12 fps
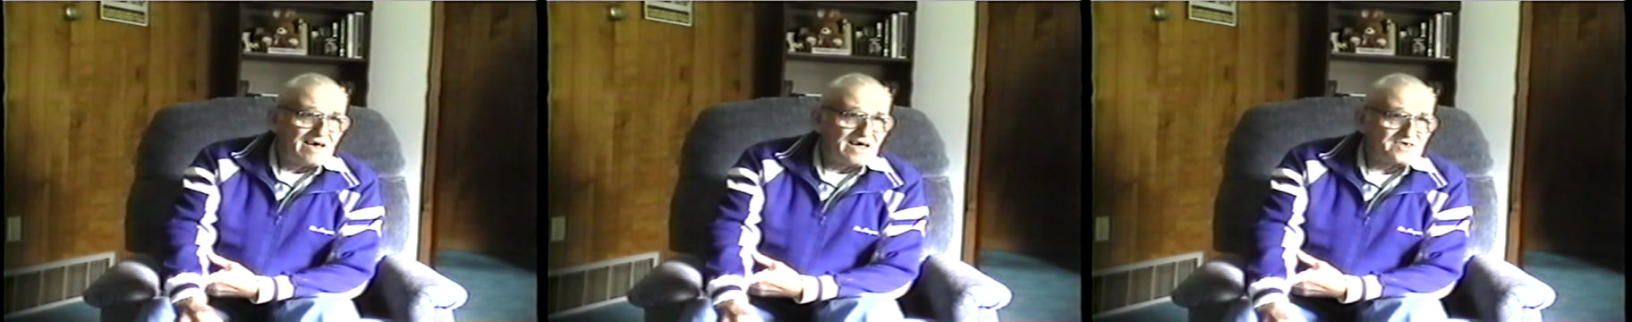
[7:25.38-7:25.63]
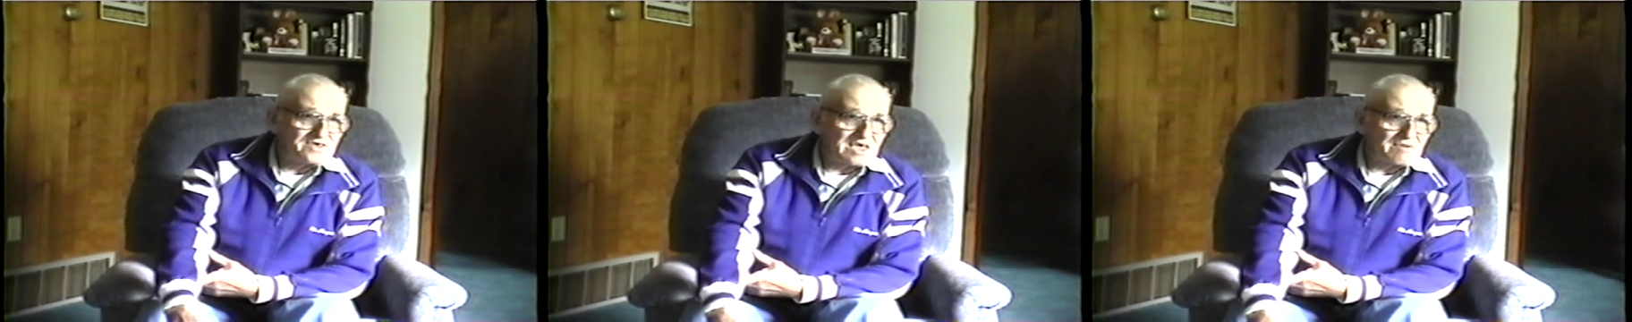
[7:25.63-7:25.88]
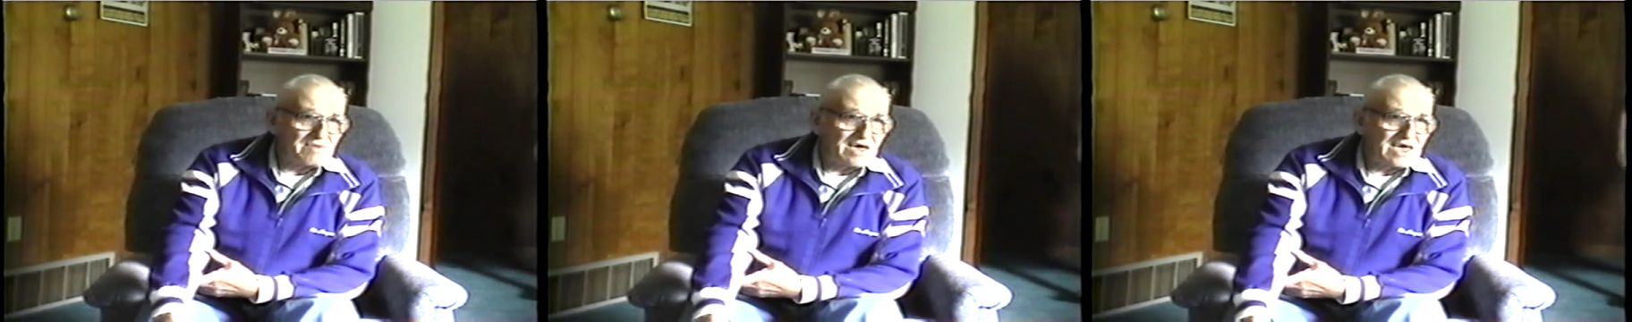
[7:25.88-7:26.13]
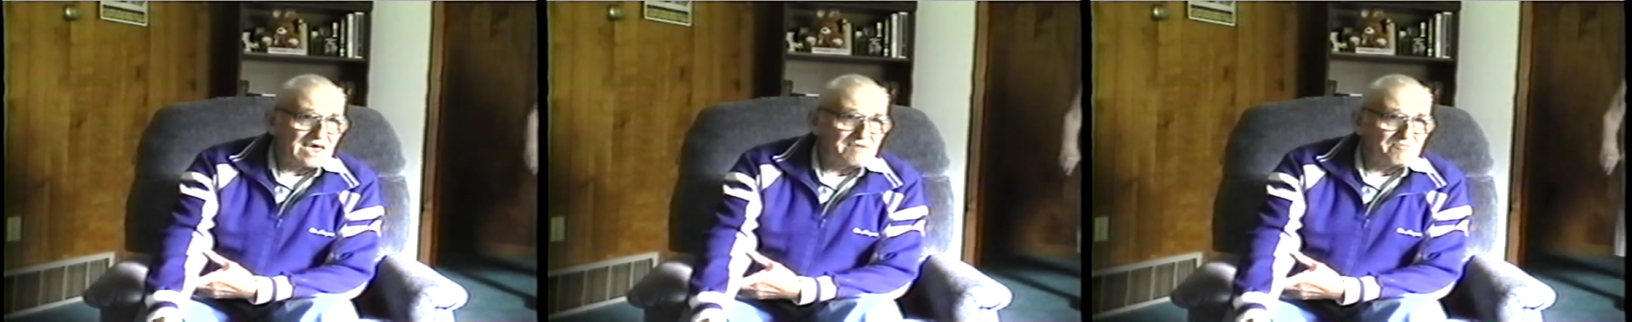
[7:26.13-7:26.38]
I stick my
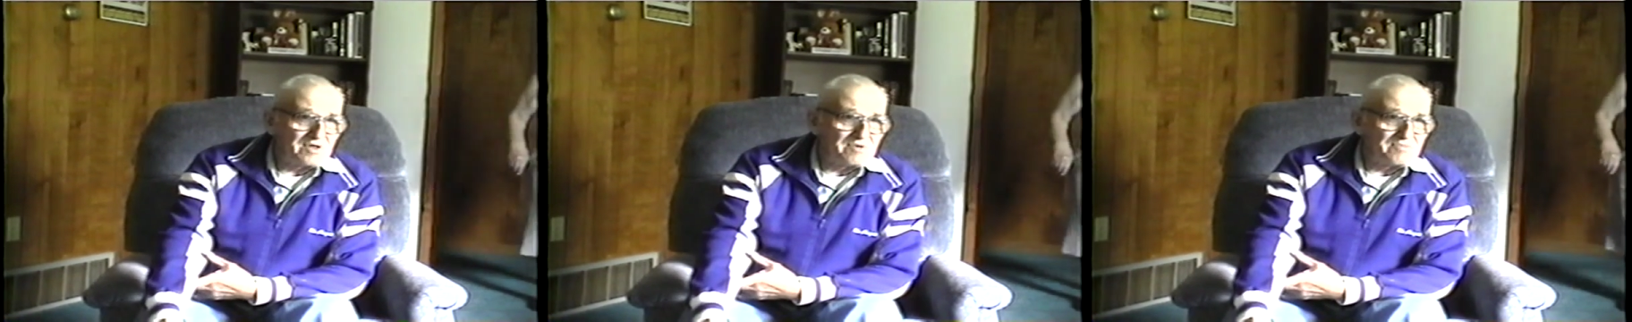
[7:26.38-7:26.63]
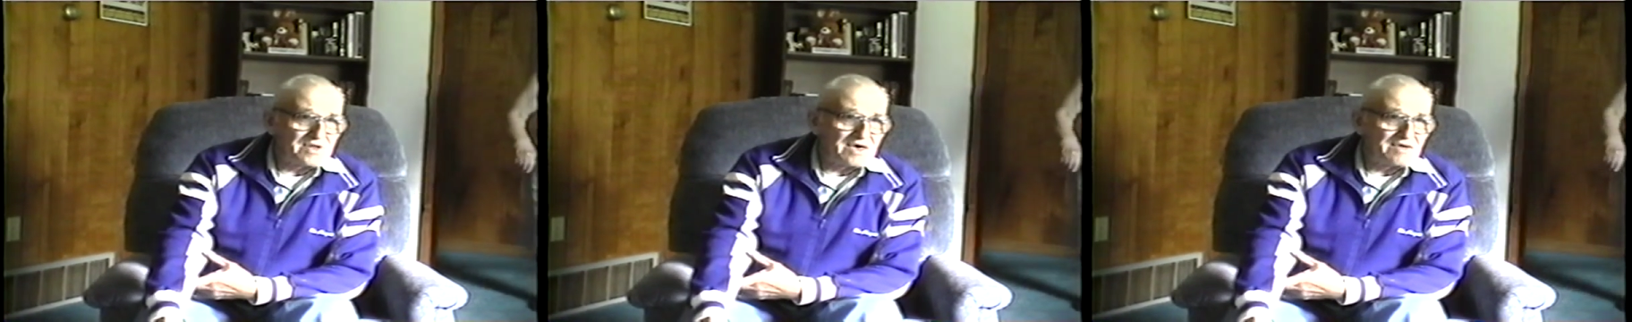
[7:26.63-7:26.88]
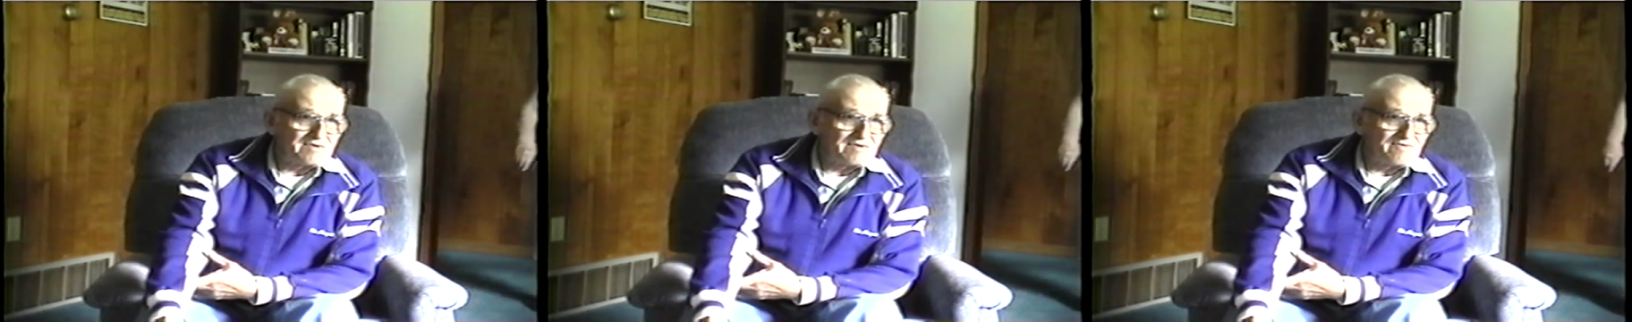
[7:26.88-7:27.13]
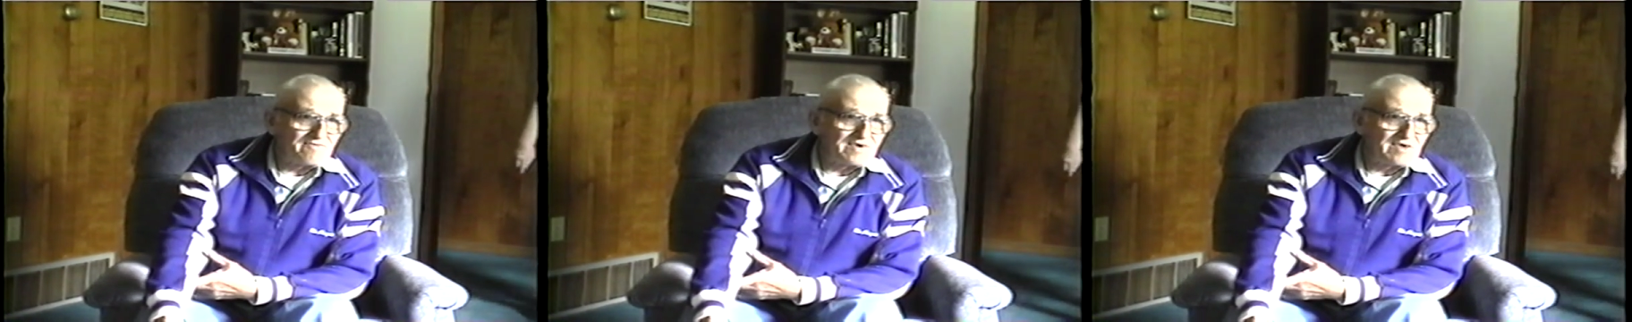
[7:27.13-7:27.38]
hand plumb down
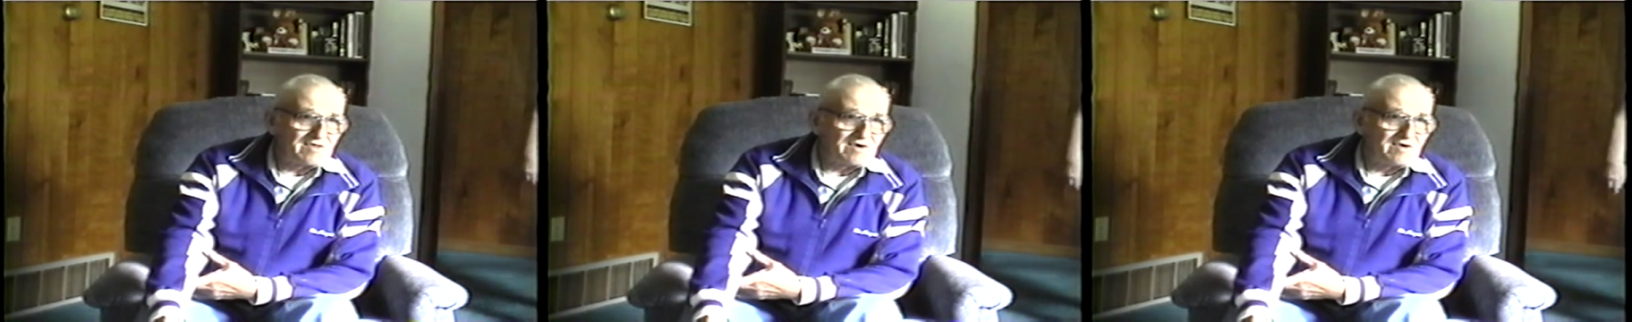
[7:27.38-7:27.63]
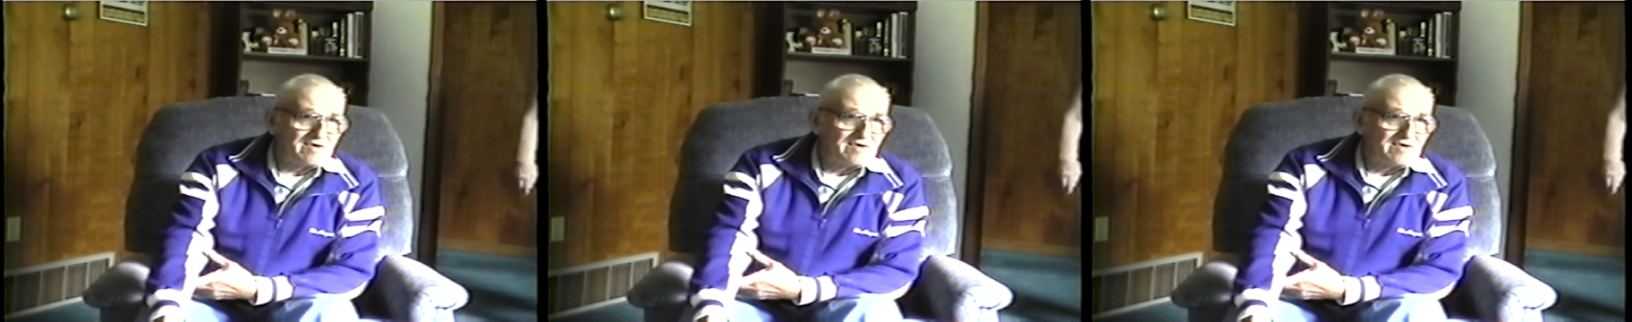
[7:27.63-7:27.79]
to the feel of